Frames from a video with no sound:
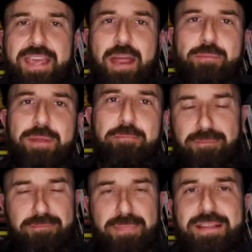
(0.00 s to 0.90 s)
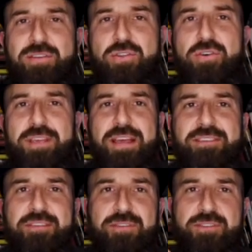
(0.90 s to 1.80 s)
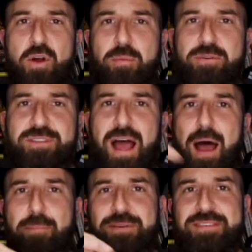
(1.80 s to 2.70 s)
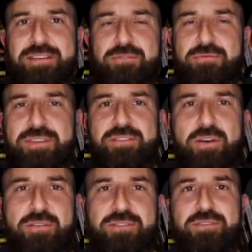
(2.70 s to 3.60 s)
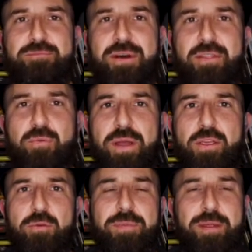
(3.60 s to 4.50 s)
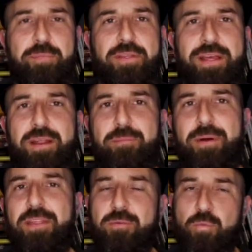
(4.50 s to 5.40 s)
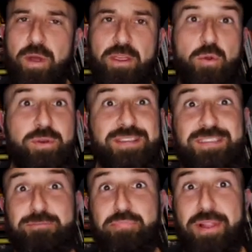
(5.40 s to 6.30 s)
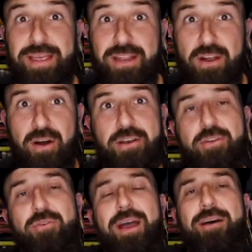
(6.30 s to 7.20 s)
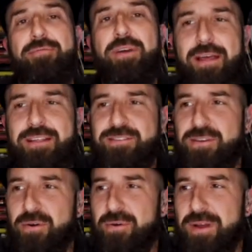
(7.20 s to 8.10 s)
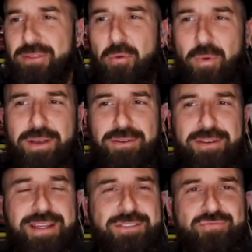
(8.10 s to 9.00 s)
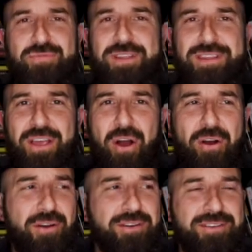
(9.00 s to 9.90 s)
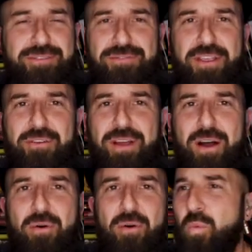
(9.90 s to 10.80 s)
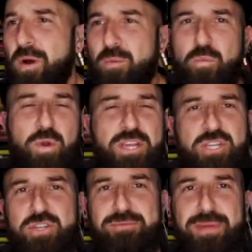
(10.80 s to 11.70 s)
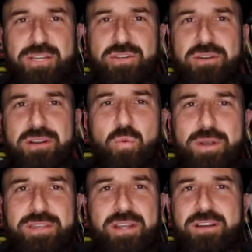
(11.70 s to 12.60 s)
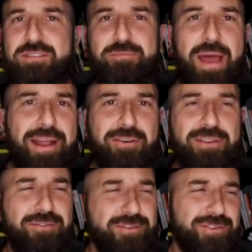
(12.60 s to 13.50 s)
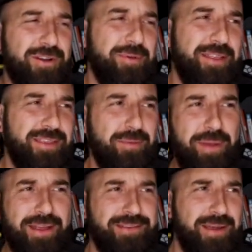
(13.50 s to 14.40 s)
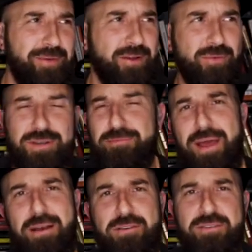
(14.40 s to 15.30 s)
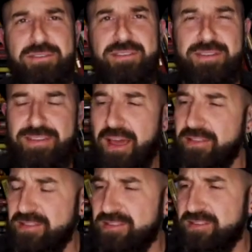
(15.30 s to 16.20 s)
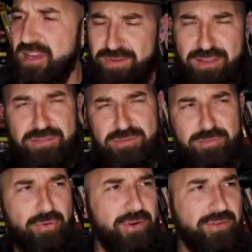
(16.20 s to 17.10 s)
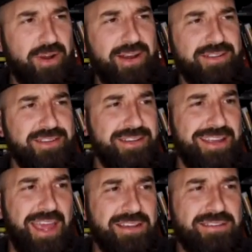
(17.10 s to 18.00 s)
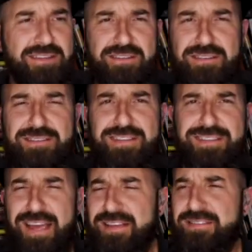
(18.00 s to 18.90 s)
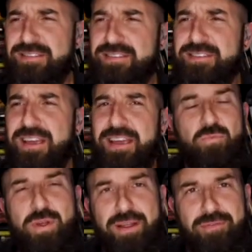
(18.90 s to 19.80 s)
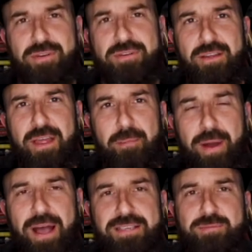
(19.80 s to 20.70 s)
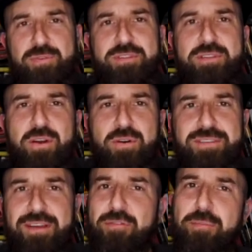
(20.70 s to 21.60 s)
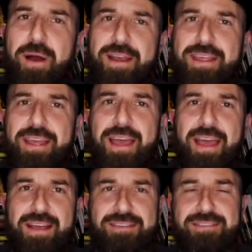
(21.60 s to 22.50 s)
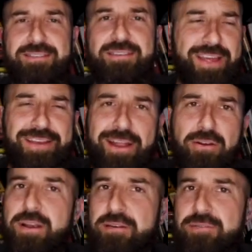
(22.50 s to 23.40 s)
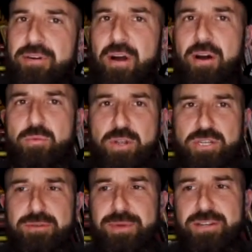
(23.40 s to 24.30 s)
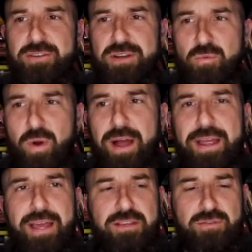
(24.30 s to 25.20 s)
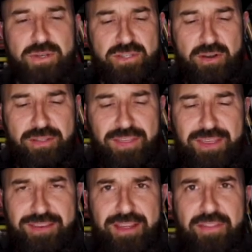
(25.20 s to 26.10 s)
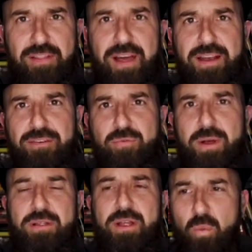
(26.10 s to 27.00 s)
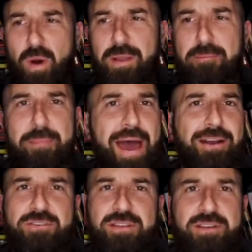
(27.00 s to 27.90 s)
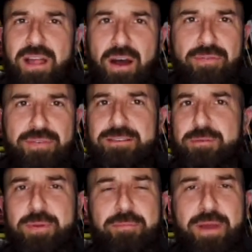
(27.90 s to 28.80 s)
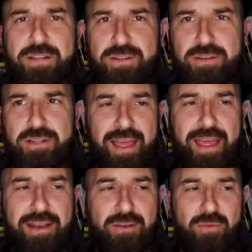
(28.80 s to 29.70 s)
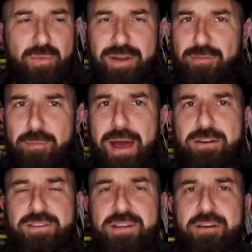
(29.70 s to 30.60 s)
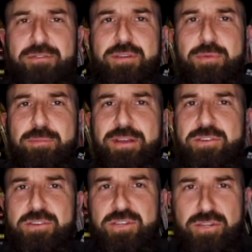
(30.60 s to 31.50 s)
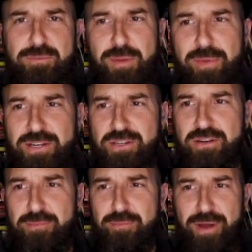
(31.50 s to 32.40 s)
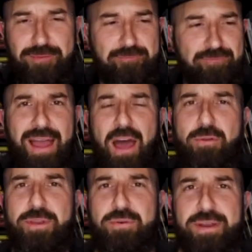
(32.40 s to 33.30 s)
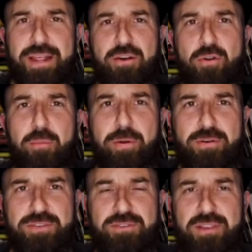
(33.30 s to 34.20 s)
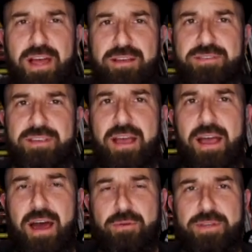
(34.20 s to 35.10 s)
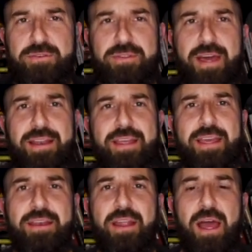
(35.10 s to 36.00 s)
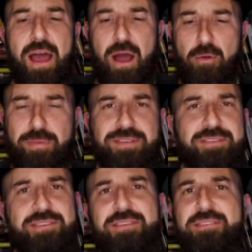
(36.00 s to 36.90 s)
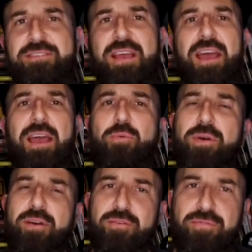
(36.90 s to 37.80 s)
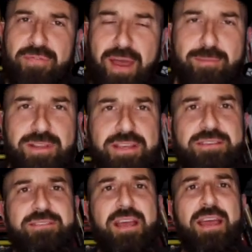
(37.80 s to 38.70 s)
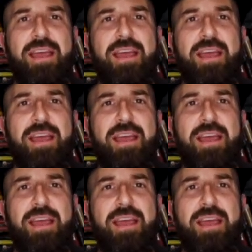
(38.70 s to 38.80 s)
can be made to look as if it's almost opposite results by the way you manipulate it, by the way you display it on a graph. And so no wonder it's really hard to figure out what we should measure, what does matter. Even if you're talking about like the pandemic, what matters? Is it deaths? Deaths are important, right? Is it cases? Is it tests? Whatever. Impossible to know because everybody has a narrative on what you should measure and why. So I started thinking down the line of, well, what matters enough to be measured? And whatever matters enough to be measured should be measured, but how do we do it in our own personal lives? How do we do that in our businesses and with our families?